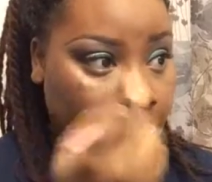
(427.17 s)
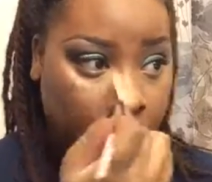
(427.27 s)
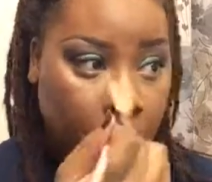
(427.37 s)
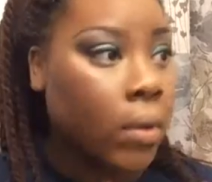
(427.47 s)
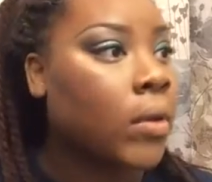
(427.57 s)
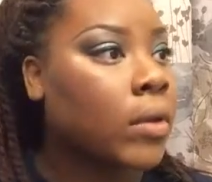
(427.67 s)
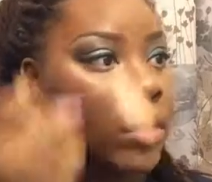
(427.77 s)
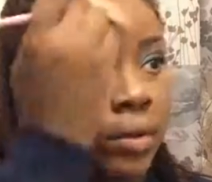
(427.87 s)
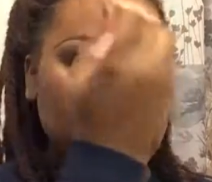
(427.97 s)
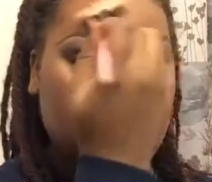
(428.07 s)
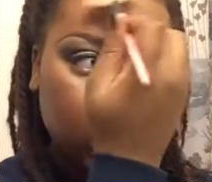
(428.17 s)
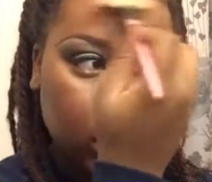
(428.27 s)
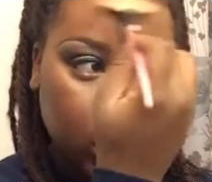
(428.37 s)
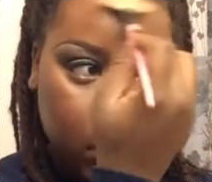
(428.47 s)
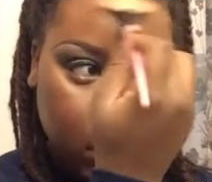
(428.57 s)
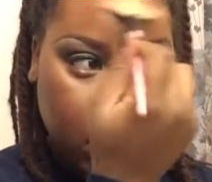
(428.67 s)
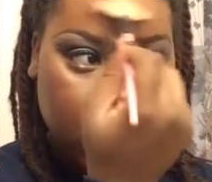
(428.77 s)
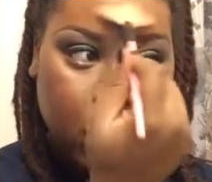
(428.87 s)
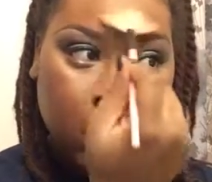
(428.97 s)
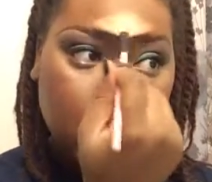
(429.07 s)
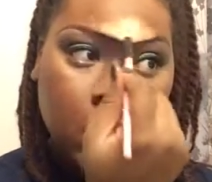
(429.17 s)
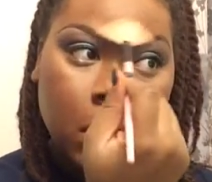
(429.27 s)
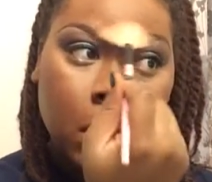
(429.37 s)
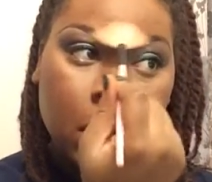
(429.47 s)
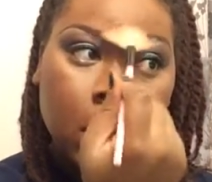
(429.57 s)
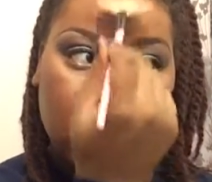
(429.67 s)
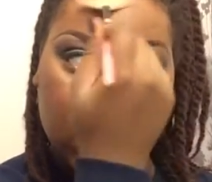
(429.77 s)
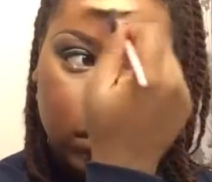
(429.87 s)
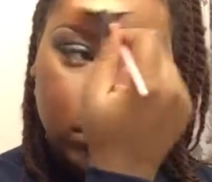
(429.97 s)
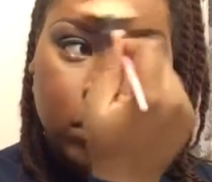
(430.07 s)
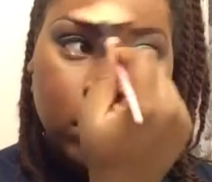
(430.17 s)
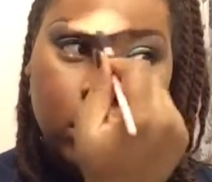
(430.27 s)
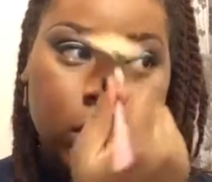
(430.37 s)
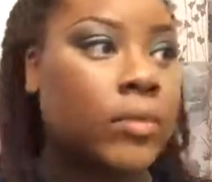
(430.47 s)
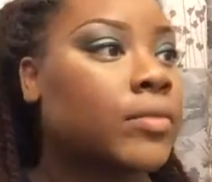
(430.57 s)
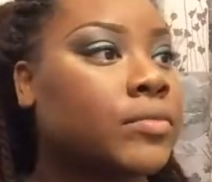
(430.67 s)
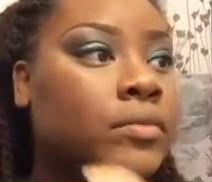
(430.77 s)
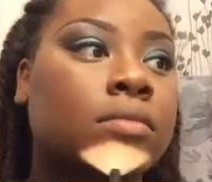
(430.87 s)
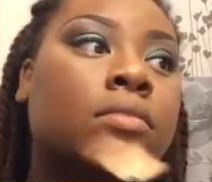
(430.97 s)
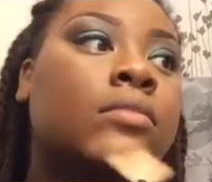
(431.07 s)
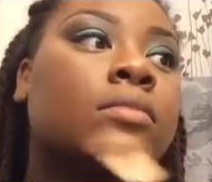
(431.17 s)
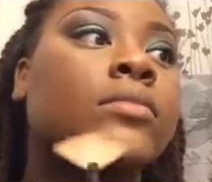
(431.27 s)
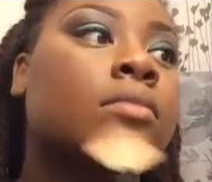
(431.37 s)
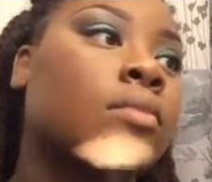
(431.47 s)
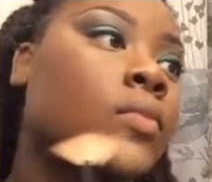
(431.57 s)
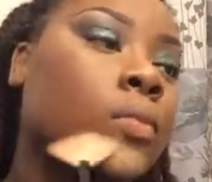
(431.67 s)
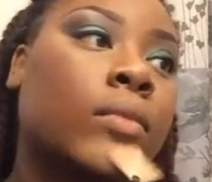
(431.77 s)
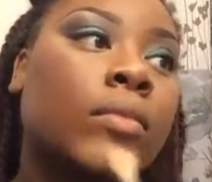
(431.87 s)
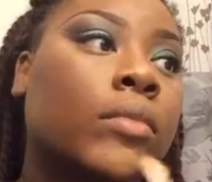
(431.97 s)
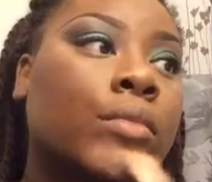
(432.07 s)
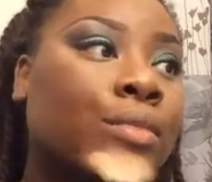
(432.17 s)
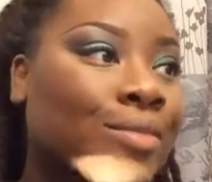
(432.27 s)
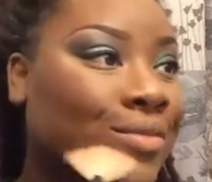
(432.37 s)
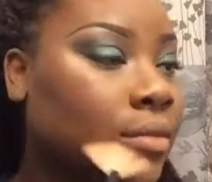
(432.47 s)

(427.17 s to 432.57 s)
and go along the cheekbones and the center of your